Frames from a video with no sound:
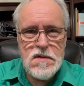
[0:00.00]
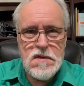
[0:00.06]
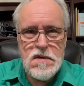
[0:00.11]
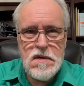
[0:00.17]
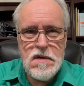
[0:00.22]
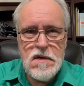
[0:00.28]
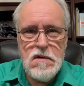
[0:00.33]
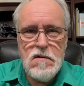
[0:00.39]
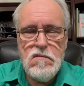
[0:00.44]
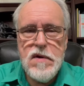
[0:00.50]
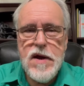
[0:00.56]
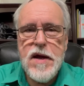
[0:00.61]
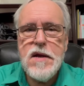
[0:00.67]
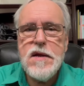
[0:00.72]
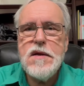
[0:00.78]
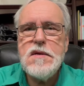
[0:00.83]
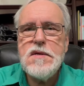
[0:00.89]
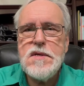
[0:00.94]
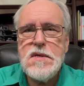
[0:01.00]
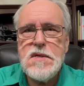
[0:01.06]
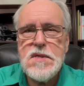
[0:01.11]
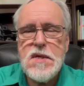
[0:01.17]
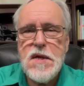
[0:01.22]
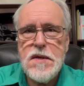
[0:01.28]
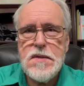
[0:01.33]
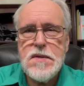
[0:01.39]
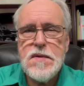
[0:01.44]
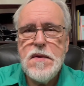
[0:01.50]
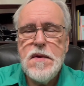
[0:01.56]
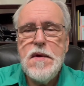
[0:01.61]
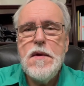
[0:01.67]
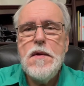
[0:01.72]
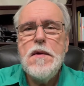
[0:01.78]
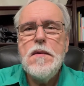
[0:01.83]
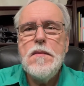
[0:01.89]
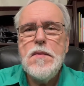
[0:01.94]
in a wreck, and she says,
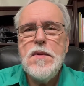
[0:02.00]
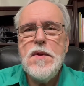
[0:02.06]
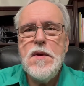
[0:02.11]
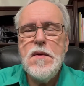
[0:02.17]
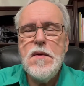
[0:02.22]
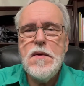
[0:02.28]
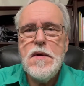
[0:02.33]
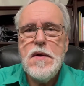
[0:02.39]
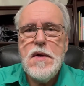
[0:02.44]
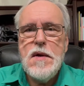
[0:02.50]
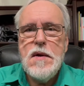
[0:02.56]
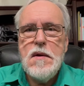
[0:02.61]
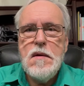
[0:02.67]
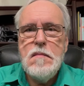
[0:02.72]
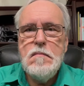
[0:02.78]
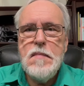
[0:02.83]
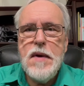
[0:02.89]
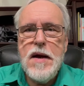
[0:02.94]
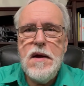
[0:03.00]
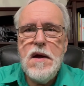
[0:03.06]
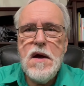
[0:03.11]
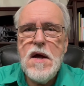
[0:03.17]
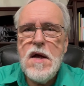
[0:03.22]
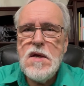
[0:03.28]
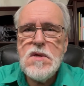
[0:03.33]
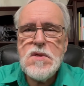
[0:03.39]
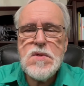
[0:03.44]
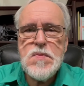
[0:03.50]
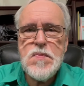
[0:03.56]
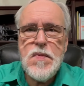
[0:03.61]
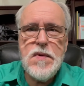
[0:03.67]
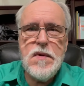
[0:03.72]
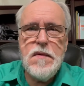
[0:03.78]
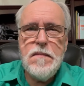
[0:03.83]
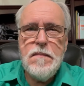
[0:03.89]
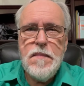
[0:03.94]
you know, my
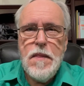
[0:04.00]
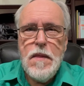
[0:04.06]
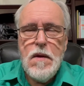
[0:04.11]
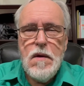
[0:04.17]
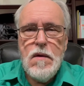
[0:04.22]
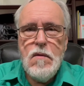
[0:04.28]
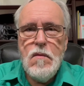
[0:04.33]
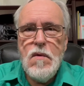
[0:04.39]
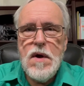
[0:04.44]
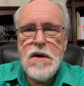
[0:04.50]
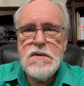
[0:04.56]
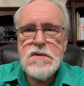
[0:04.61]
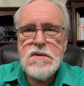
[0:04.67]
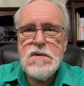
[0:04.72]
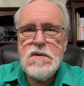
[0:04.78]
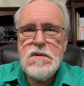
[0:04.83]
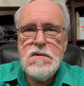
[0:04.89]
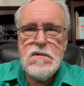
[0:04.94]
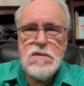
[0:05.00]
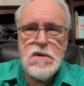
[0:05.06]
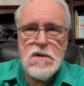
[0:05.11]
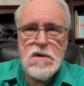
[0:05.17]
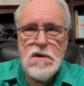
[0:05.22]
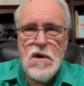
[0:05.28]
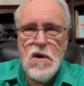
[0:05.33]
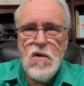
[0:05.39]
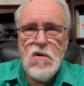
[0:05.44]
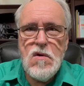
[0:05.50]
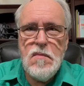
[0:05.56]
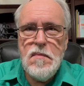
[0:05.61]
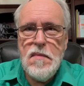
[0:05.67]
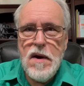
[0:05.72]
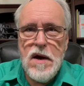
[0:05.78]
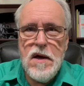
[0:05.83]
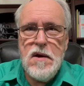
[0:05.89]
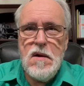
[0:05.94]
husband wants to use a Coke
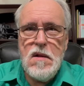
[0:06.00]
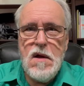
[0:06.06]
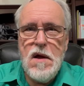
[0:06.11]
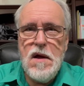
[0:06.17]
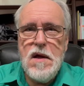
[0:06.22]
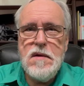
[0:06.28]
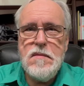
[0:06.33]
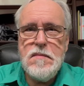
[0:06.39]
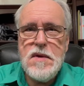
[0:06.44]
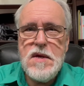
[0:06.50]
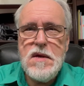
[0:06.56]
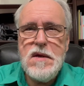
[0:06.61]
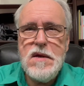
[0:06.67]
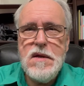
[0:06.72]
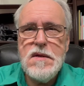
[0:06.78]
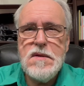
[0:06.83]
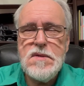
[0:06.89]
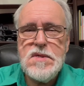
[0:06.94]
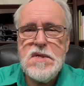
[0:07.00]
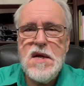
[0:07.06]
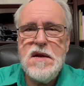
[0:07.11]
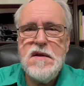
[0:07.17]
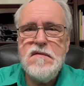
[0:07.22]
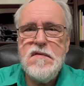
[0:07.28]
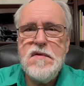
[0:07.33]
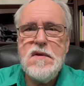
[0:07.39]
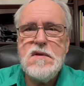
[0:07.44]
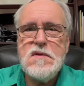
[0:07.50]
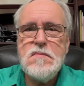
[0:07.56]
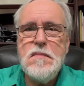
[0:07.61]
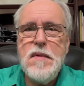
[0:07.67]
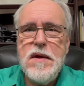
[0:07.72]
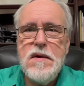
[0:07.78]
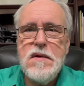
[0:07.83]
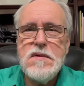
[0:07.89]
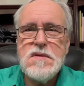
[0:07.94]
bottle on me instead of his
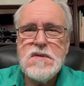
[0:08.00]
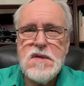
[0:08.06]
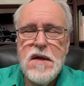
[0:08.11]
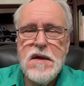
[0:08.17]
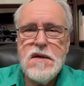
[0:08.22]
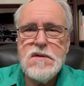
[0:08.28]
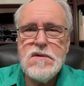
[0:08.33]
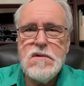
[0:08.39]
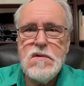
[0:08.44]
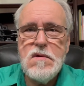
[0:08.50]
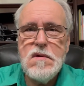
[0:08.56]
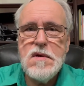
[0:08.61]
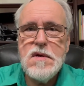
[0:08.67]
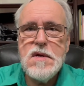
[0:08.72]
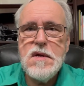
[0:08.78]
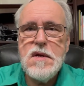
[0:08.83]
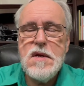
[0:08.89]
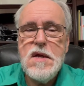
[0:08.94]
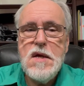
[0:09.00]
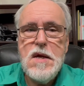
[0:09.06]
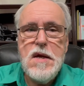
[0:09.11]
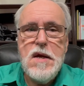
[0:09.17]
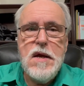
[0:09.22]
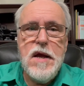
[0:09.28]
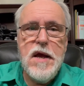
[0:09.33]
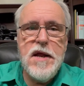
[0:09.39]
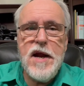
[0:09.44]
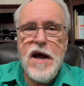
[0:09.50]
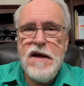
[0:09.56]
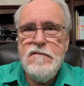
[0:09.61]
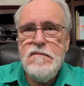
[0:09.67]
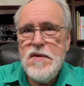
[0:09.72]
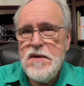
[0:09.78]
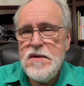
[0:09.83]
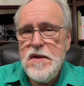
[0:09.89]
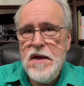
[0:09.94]
male sex organ. And I've
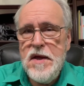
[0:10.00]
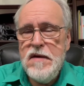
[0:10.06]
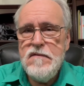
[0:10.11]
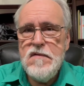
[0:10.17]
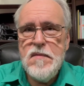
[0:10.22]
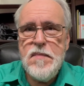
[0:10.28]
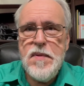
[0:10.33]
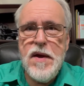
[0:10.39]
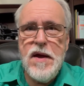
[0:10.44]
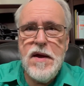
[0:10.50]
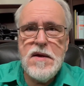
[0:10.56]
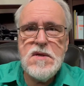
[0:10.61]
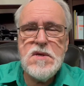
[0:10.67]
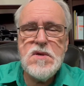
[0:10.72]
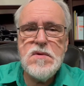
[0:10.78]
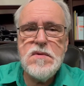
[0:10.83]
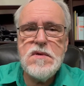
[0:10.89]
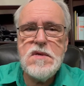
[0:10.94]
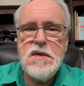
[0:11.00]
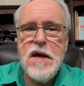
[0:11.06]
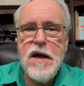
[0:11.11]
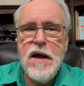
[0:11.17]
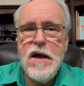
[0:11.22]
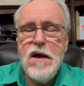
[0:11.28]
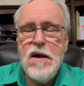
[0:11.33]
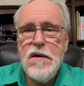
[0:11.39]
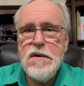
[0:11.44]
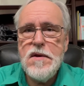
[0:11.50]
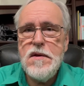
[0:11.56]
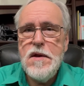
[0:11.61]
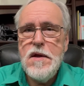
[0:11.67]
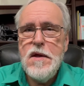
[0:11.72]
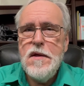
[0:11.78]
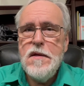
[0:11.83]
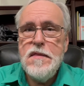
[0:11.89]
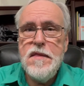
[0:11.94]
been to every pastor in town, and
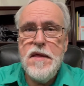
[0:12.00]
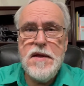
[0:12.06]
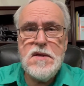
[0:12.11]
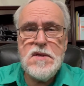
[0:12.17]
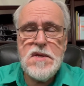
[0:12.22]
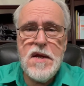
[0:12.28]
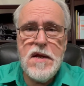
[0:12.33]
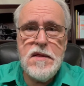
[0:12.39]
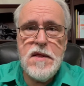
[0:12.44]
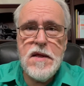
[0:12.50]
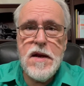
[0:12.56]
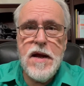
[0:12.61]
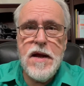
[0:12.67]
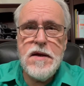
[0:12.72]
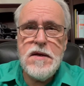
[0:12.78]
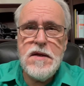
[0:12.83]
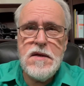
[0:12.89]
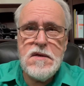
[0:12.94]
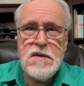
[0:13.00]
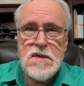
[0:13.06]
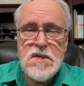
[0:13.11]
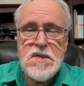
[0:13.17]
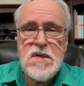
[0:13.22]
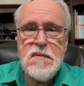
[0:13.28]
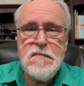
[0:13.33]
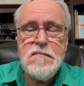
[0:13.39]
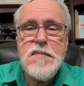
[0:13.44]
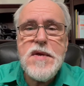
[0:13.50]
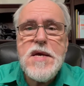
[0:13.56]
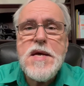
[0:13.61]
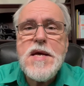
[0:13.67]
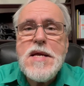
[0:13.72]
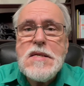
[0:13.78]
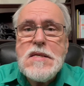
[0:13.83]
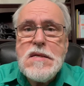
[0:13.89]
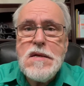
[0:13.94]
they say that I need to
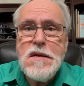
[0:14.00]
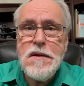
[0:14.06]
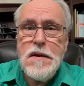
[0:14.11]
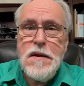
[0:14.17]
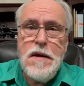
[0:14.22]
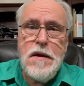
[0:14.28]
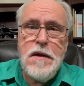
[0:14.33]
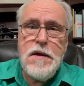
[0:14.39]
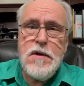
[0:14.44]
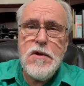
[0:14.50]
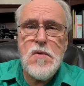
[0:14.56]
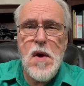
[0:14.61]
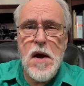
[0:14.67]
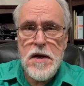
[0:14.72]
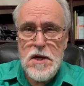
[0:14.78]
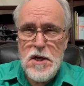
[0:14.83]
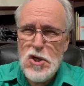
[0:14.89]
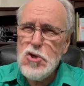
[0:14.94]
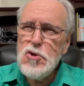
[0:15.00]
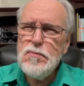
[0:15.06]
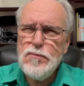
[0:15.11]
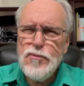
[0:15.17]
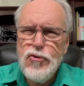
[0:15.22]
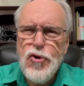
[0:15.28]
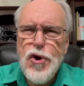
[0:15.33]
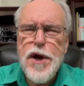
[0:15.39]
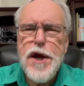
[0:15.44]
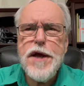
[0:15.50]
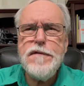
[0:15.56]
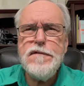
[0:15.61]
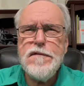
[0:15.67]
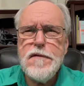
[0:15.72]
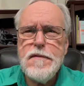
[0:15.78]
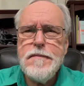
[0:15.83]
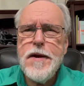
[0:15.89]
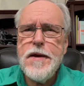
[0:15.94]
submit, and, you know, I need to pray
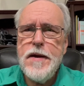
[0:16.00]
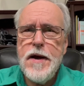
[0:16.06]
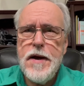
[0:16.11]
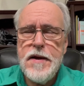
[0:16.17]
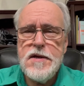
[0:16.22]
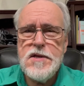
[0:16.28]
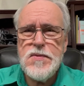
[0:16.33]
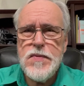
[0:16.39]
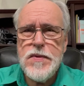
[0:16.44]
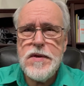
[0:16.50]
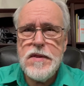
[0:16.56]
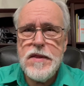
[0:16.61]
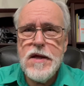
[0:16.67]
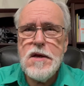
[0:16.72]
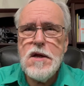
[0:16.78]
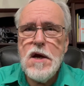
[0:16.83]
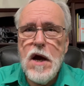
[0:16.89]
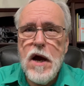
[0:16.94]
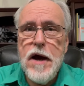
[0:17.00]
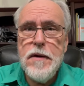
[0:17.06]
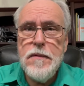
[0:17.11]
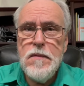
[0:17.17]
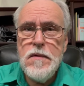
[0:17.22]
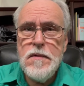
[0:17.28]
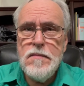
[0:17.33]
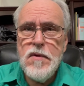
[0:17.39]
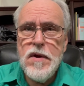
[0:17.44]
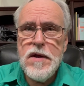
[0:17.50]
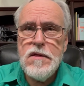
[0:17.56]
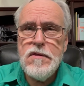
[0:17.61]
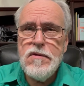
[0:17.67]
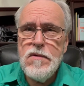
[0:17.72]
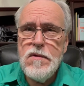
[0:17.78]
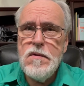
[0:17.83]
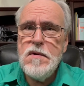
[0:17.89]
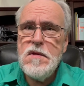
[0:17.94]
for my husband and that God would break
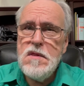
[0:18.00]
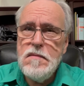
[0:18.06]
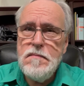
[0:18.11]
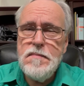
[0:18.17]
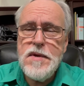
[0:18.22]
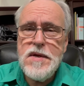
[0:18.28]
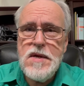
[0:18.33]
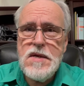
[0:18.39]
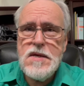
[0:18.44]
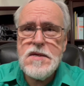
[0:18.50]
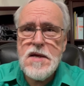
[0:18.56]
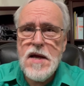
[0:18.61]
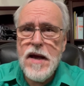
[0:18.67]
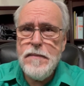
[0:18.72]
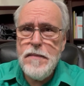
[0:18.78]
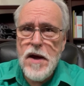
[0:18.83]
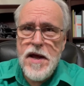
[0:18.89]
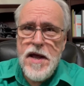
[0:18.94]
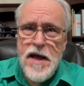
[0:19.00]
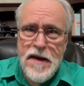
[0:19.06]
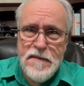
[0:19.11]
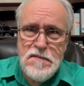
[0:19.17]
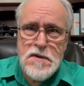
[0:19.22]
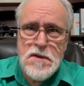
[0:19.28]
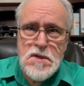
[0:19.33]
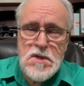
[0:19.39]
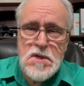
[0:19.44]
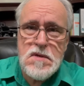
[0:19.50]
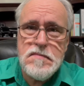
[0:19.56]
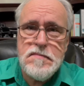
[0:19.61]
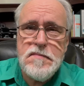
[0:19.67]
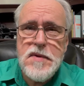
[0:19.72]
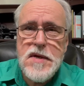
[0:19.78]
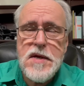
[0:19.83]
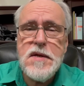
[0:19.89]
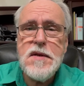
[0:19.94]
through. In the meantime, I have to
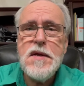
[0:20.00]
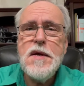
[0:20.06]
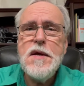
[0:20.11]
submit